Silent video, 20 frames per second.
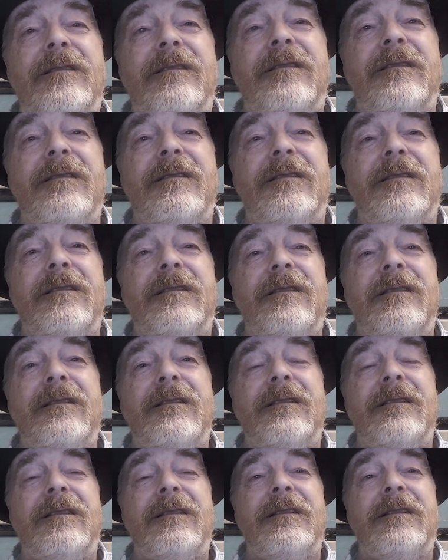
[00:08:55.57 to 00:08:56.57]

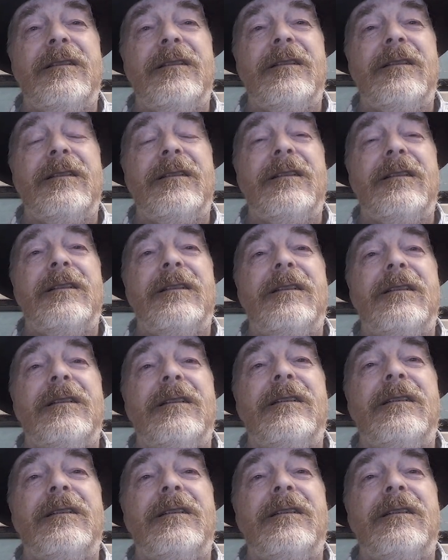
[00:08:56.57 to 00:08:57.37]
Nothing is said.